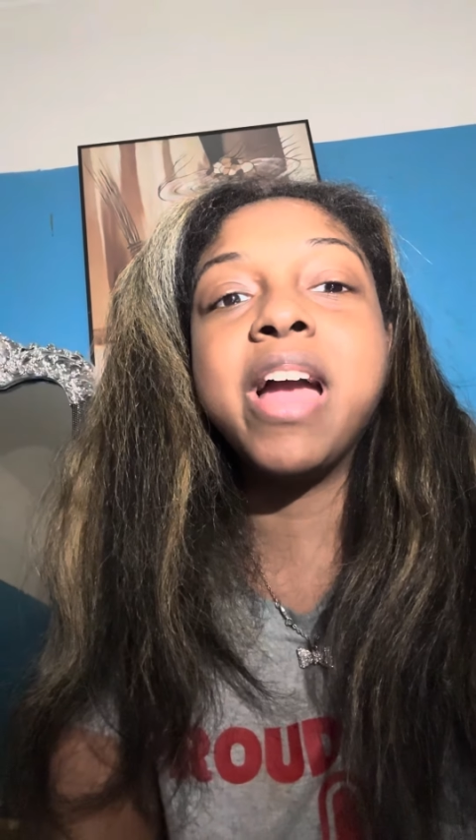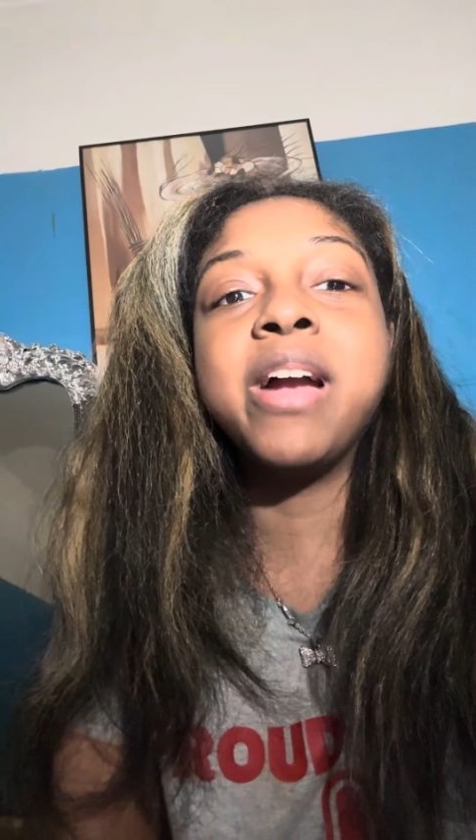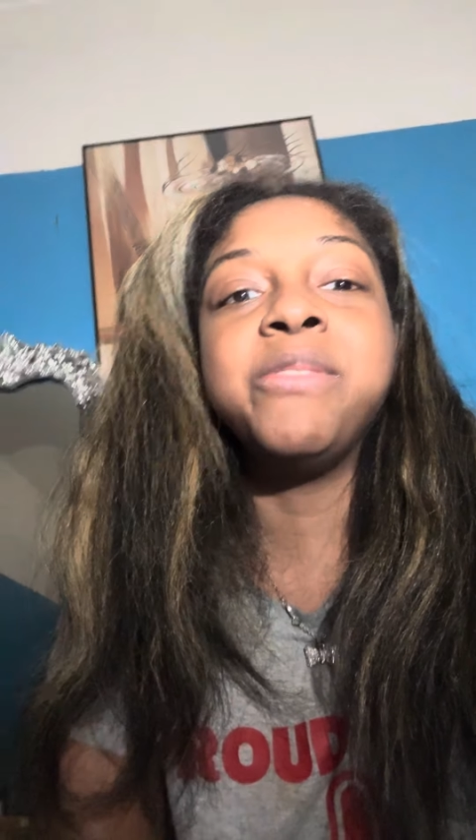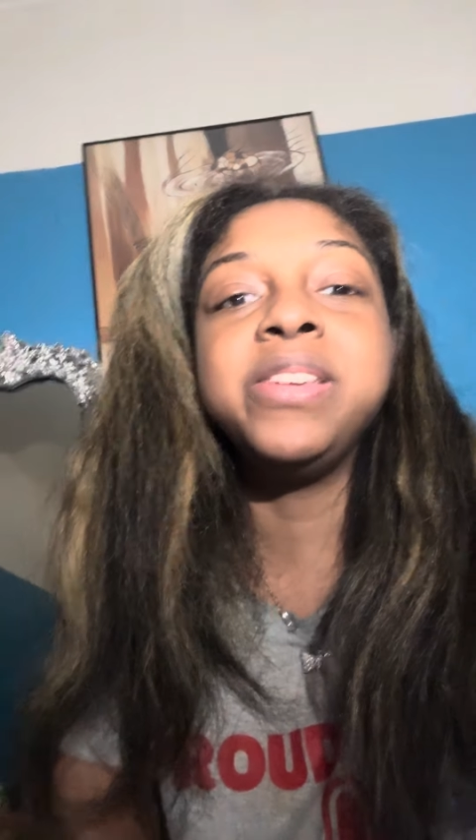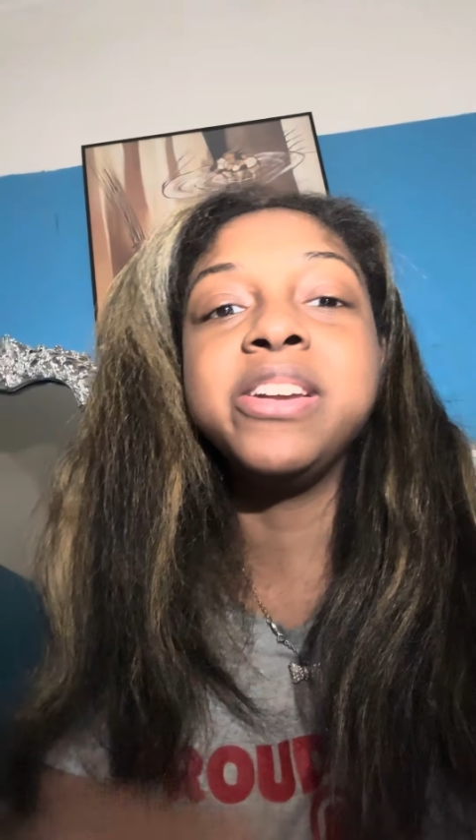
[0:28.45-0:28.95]

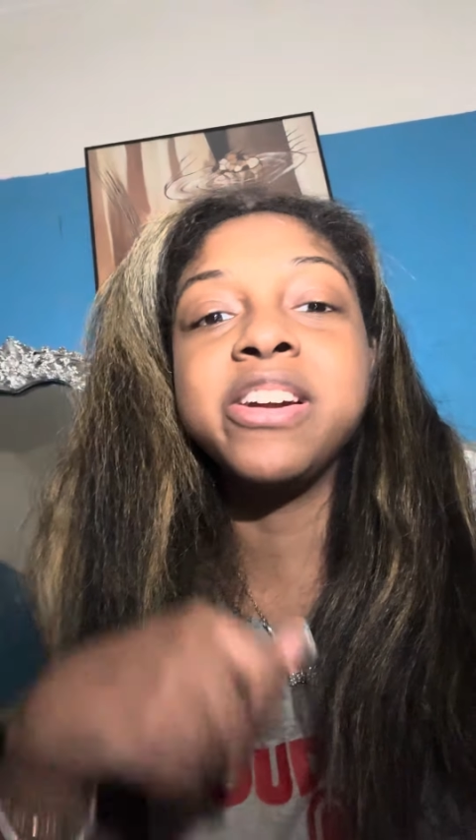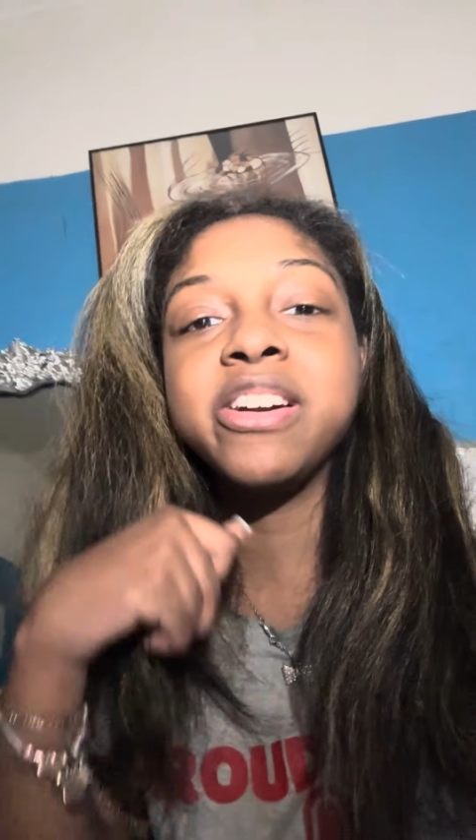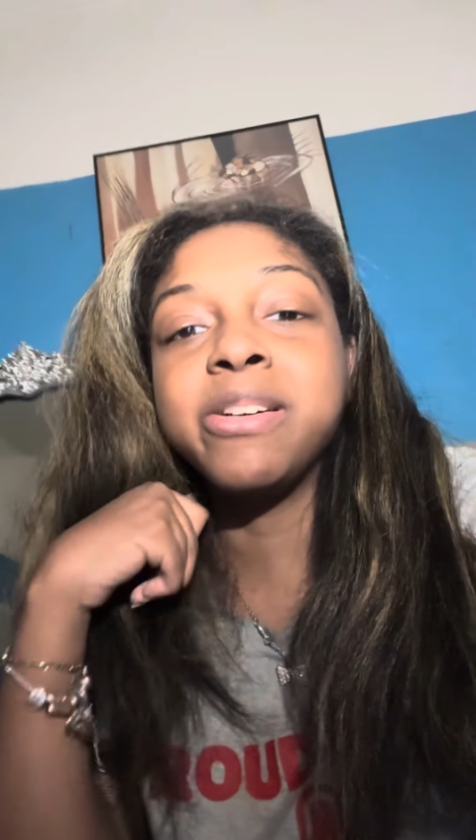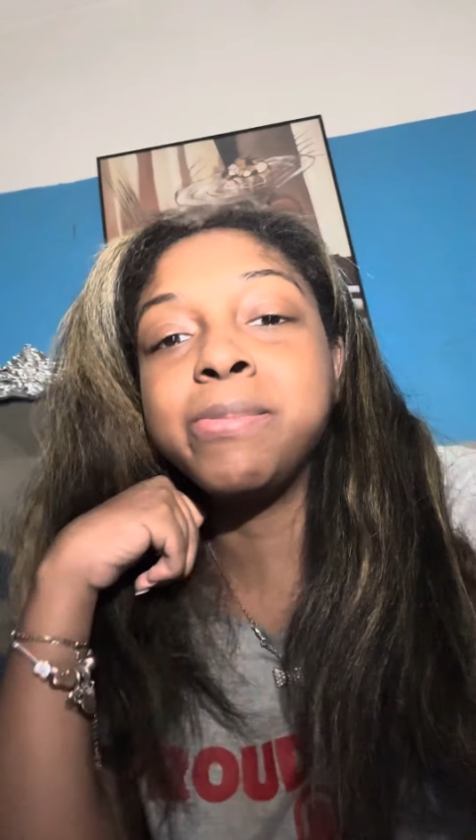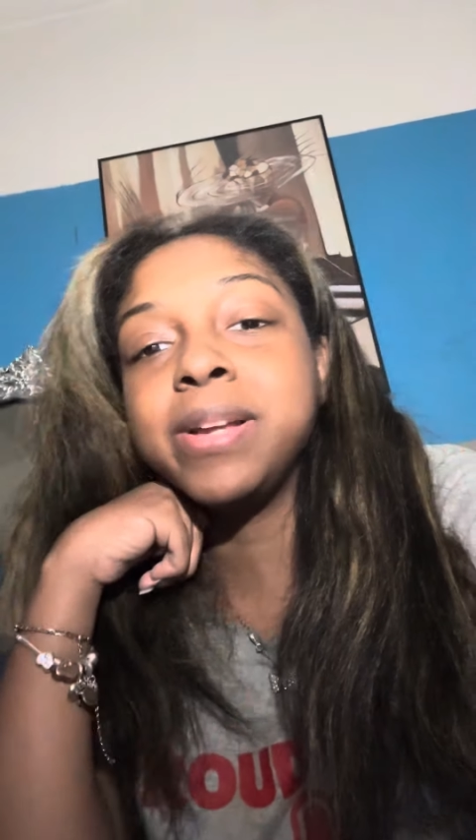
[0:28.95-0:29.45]
every
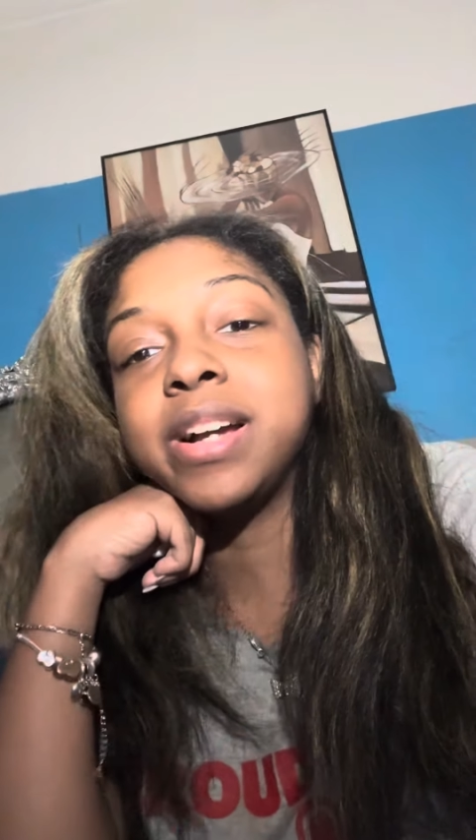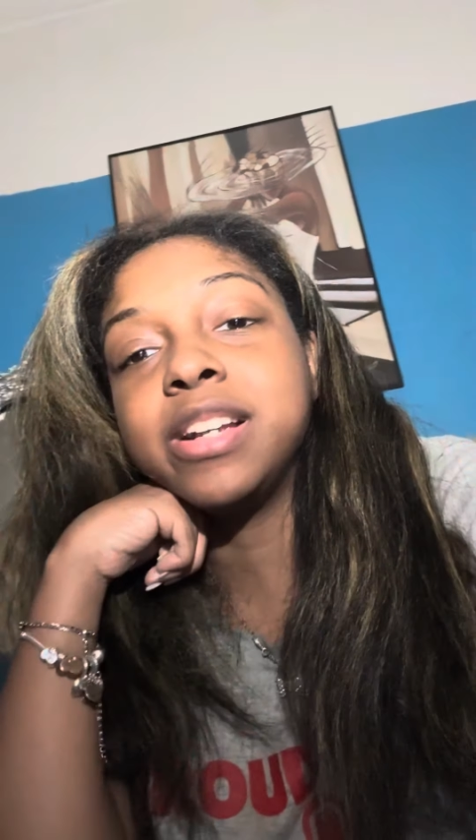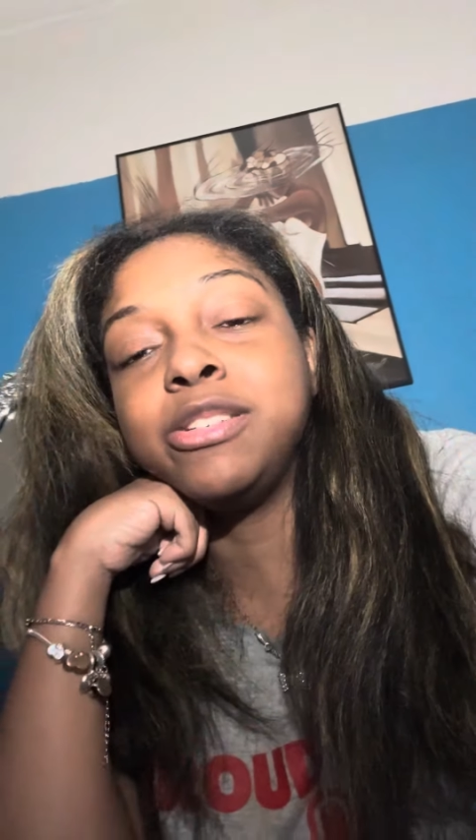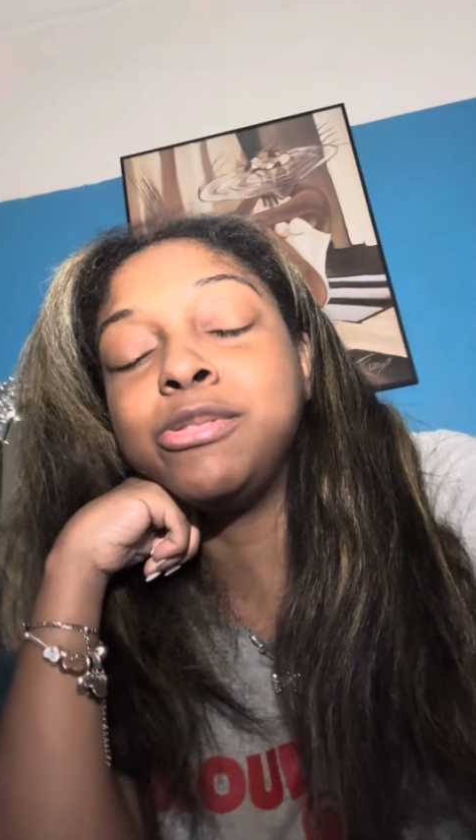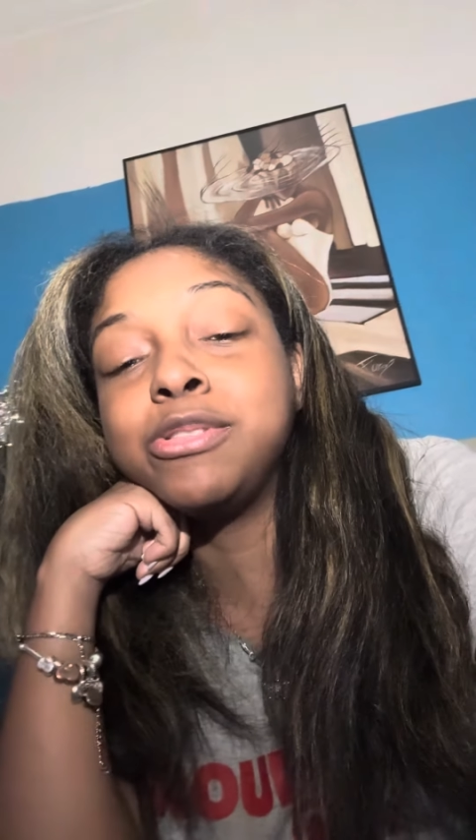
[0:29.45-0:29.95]
year
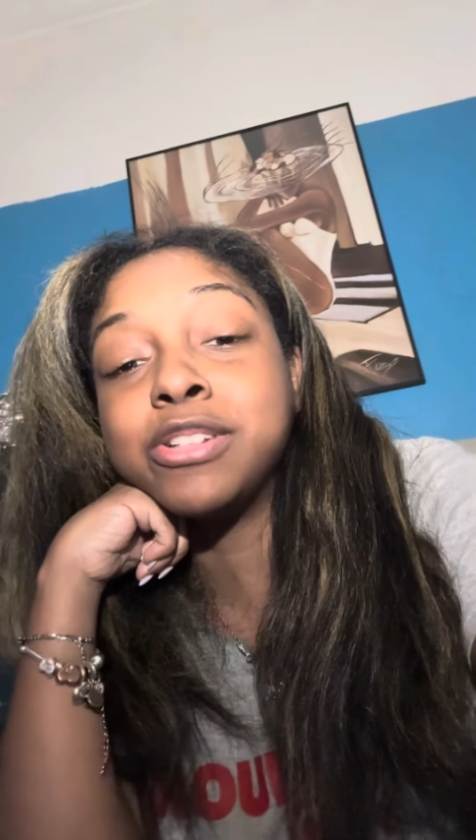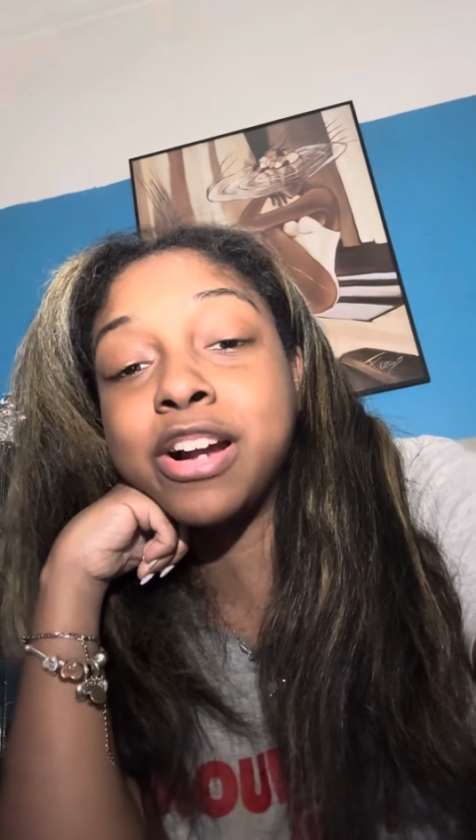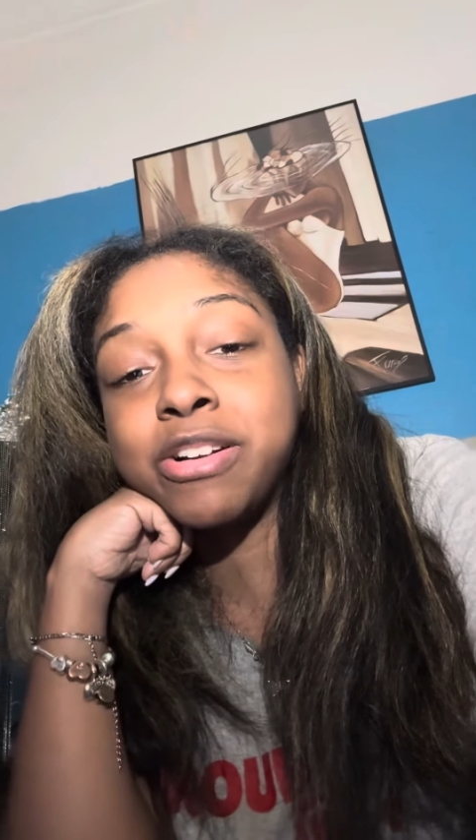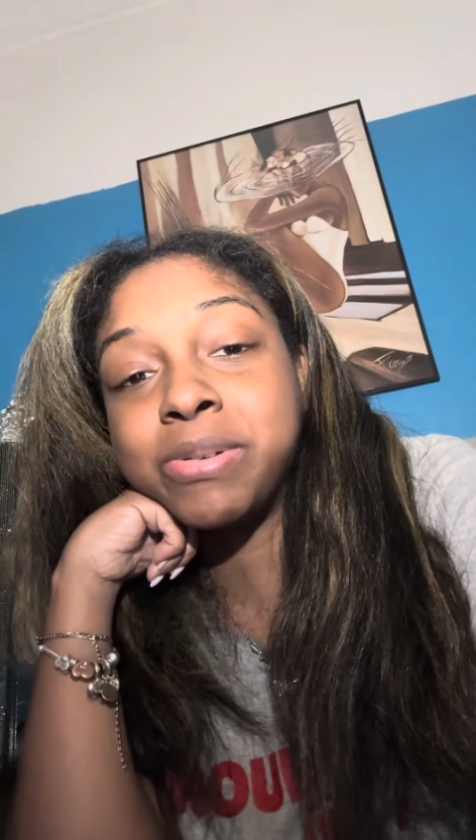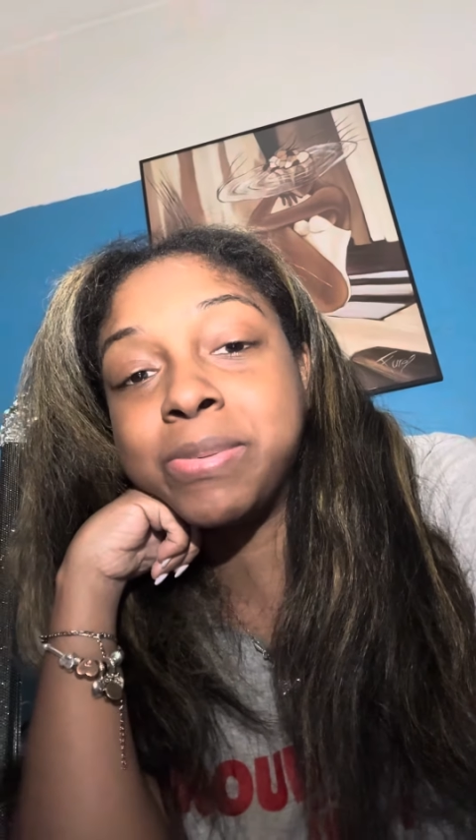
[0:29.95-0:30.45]
because you
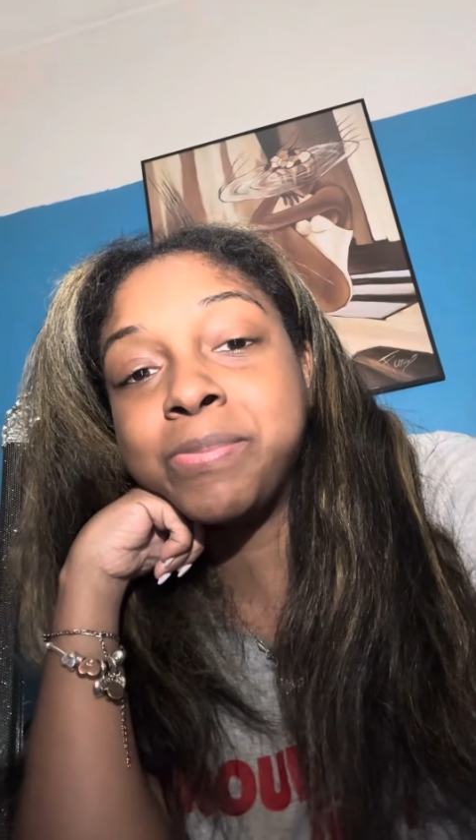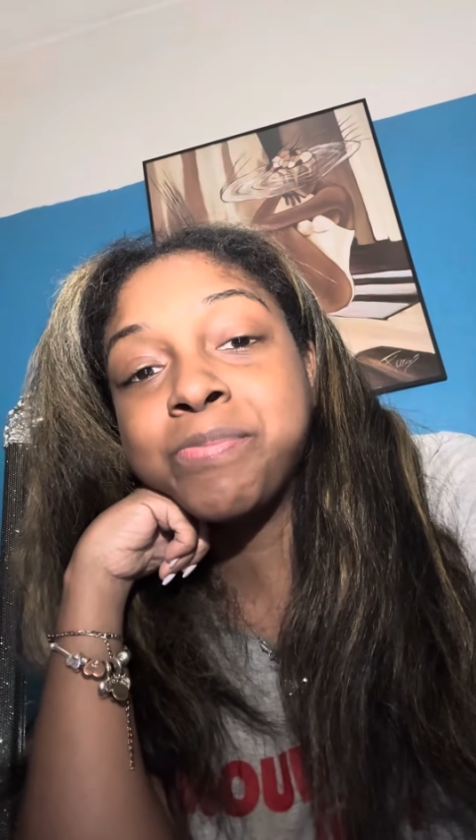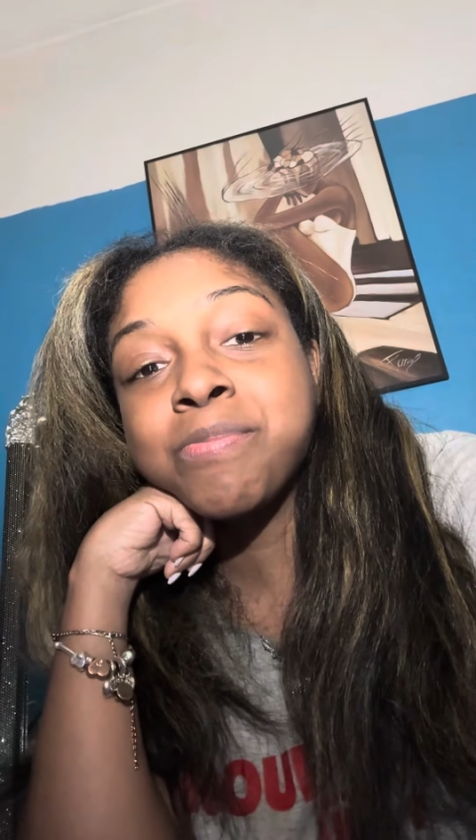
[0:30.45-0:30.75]
deserve them.